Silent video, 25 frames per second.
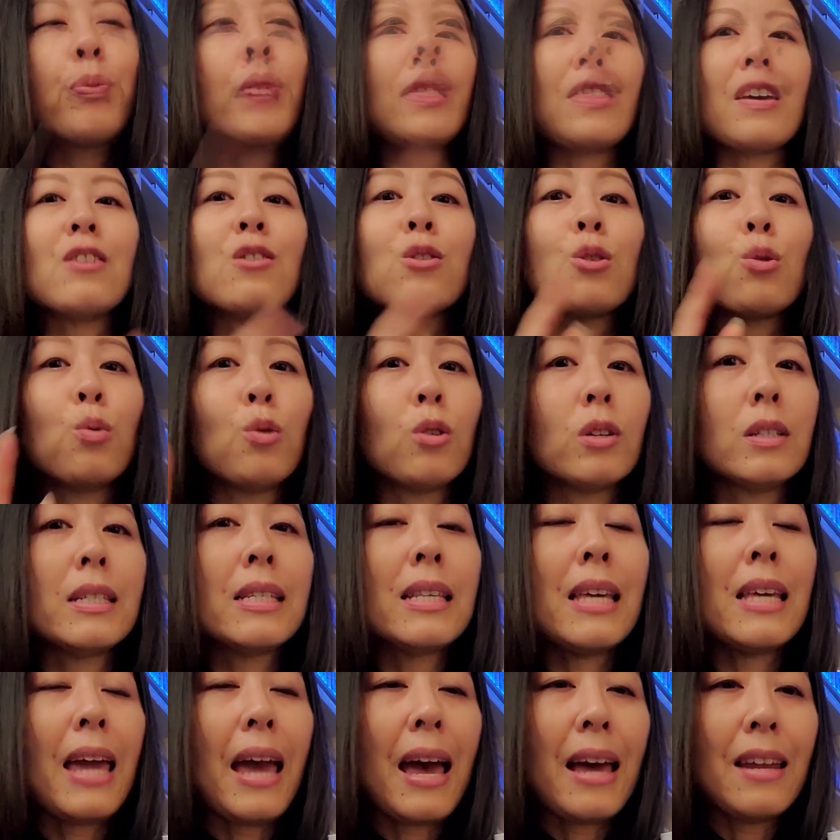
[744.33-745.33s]
And then towards
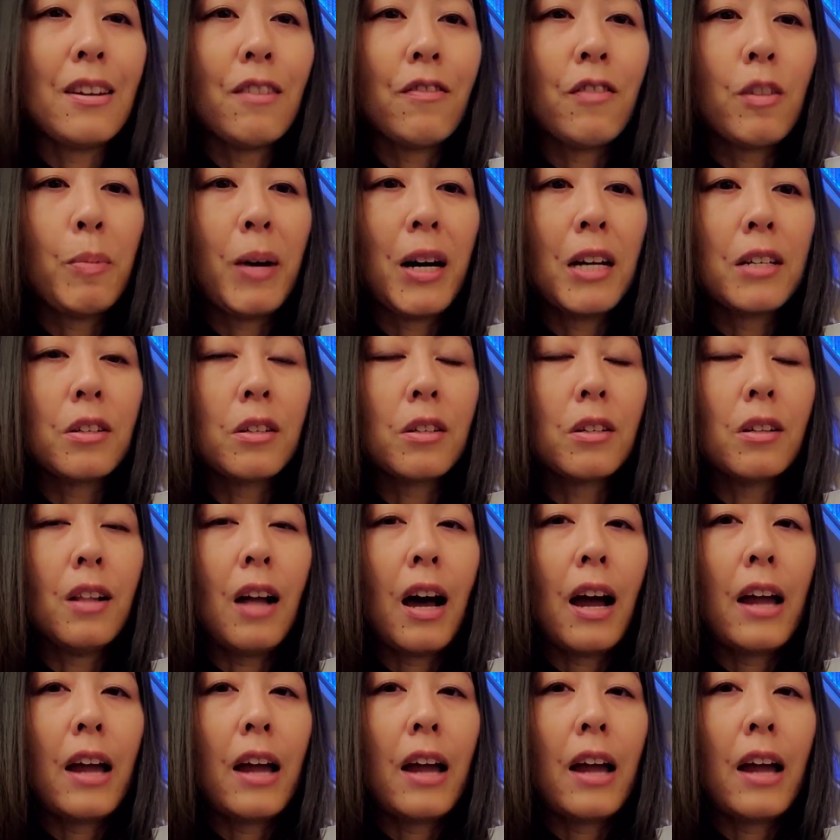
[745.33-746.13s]
the end of the puzzle,